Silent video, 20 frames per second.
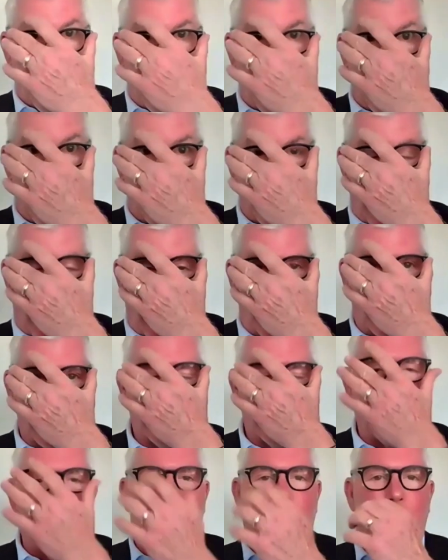And I will
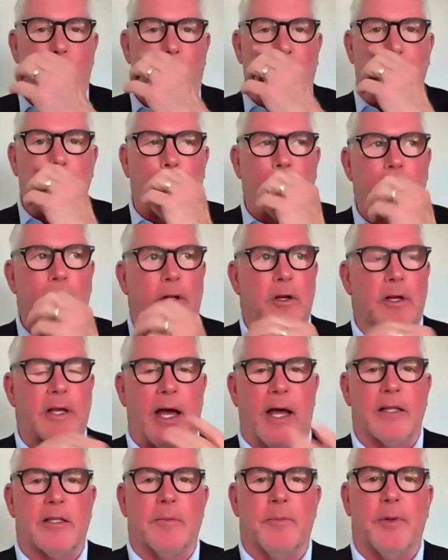tell you, the people that are
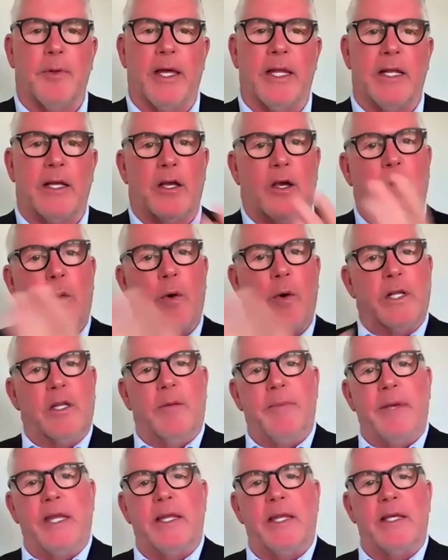contemplating going
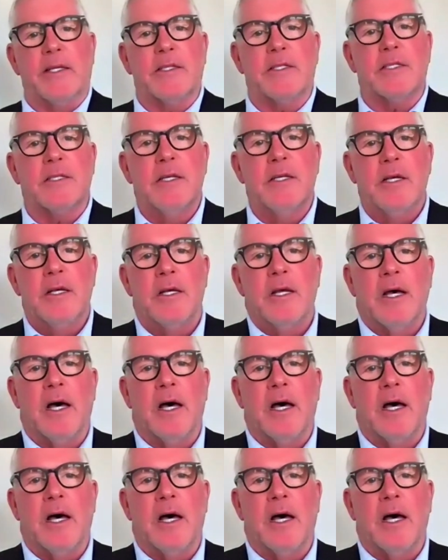to meetings,